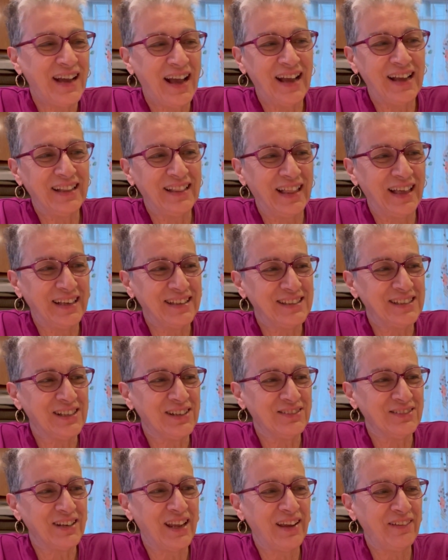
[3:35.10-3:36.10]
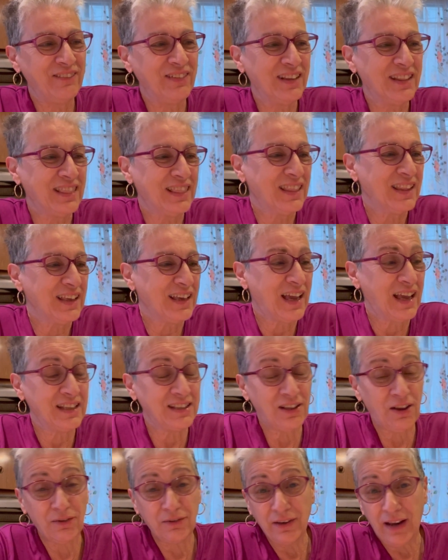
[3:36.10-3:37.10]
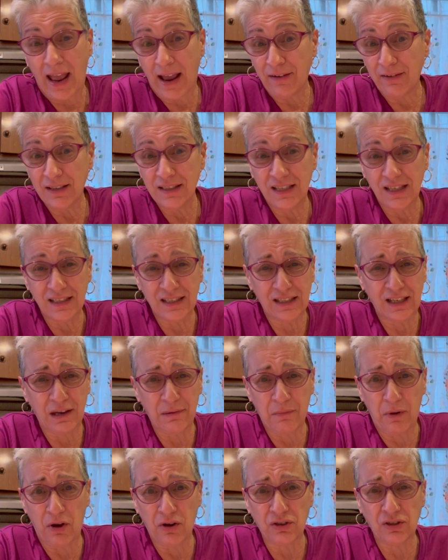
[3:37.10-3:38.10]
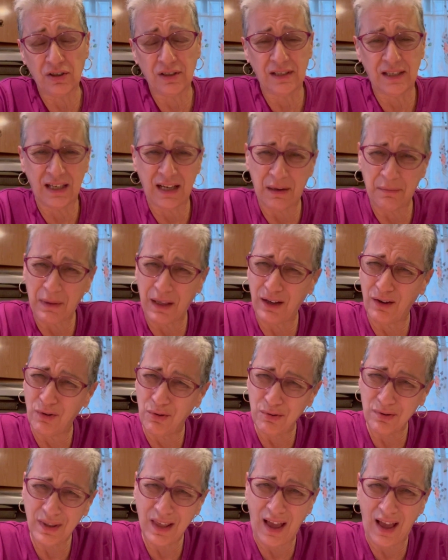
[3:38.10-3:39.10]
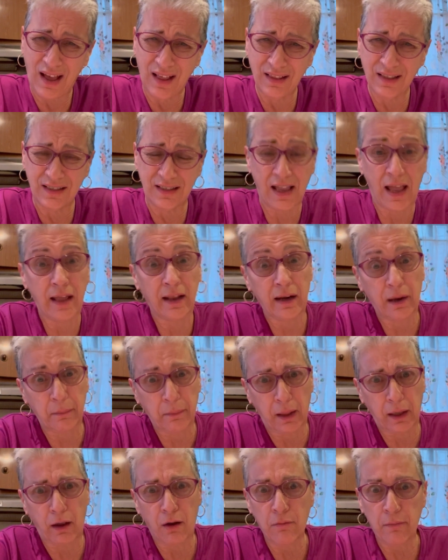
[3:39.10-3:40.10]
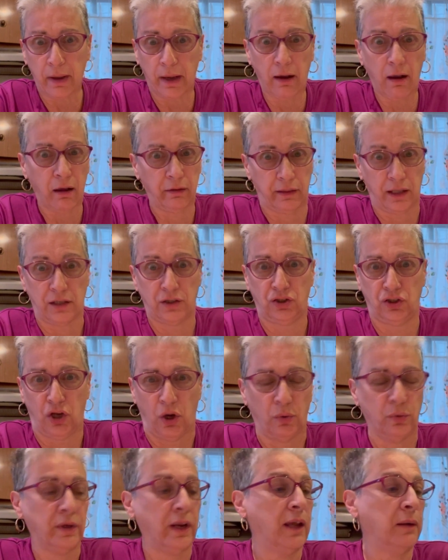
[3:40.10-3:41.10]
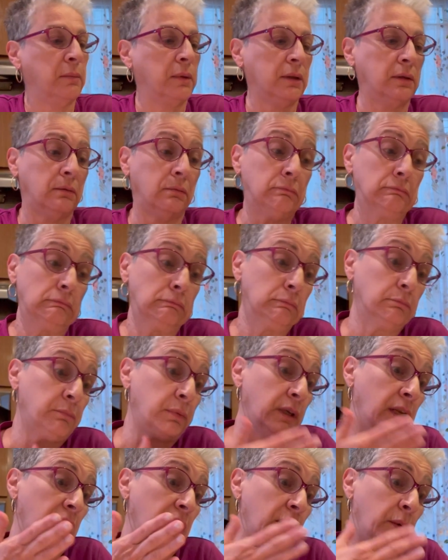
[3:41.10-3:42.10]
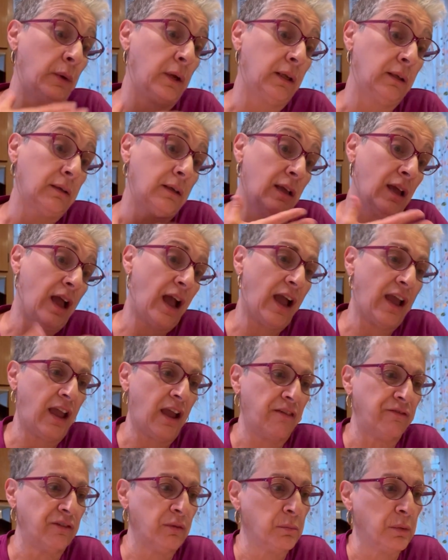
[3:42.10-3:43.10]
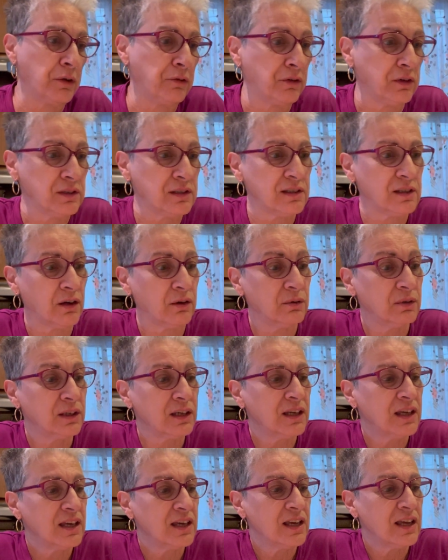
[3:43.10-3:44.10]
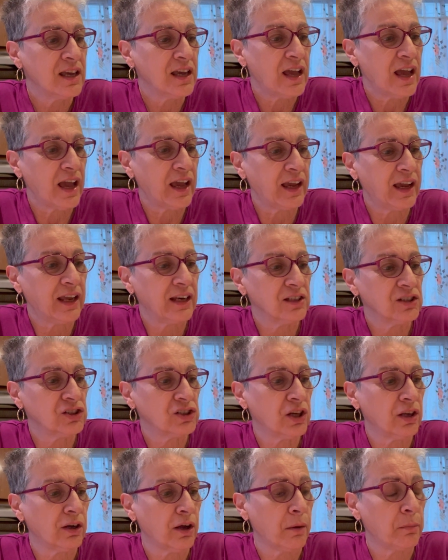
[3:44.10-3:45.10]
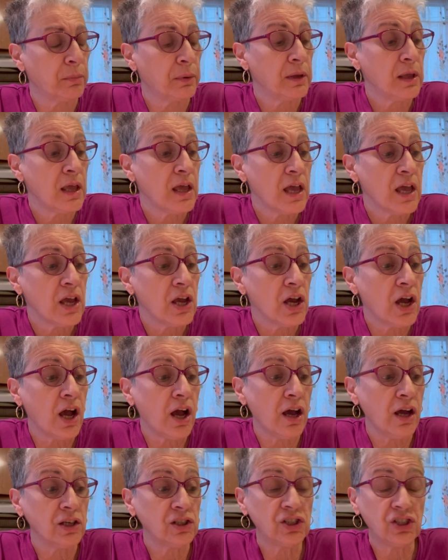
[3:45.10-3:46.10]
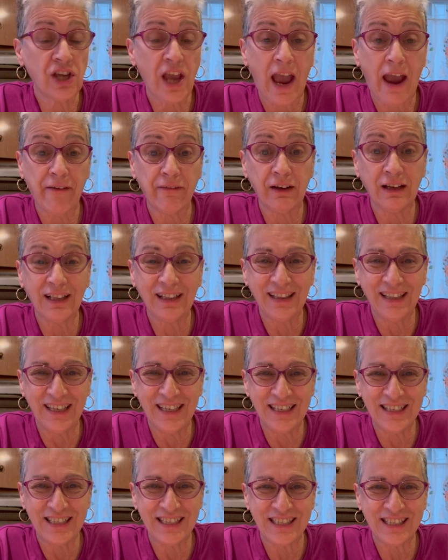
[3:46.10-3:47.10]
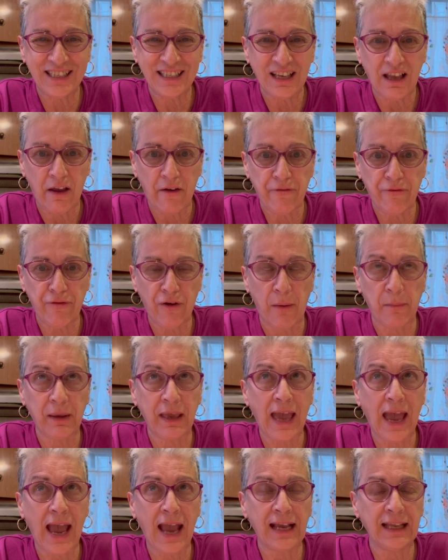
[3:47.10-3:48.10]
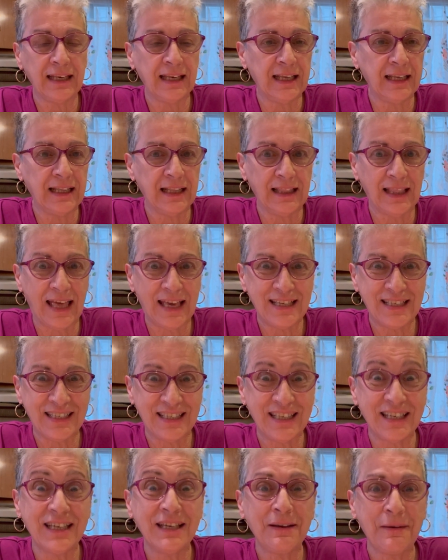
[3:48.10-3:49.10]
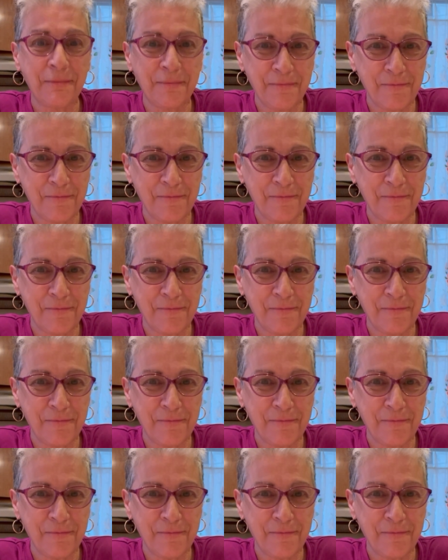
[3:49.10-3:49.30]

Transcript: I like Joe Namath. And though now he does commercials, and I'm like, who the hell is that? And I'm like, oh my God, that's Joe Namath. But anyway, I have a mirror, so I gotta shut up. Uh, Sharon Gless from Cagney and Lacey.